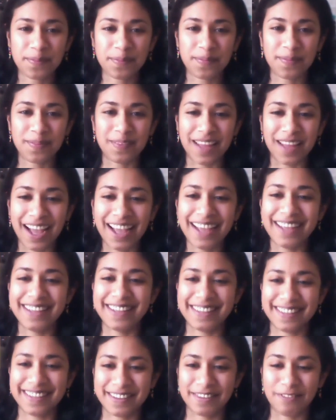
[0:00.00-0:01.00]

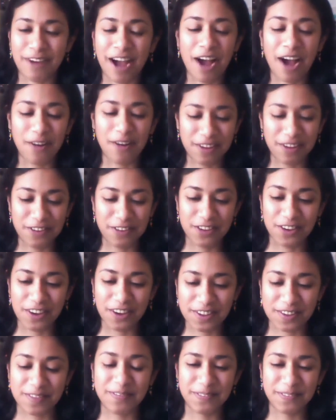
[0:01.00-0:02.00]
Nice. Wow, it was
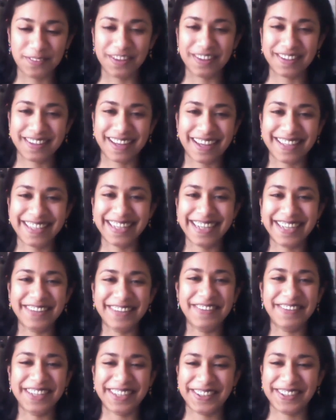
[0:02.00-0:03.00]
awesome discussing
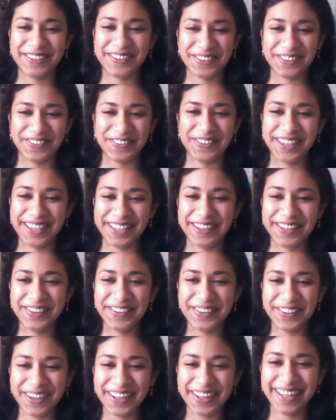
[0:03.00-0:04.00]
TV shows with
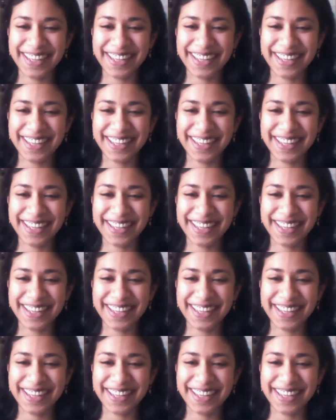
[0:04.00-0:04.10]
you.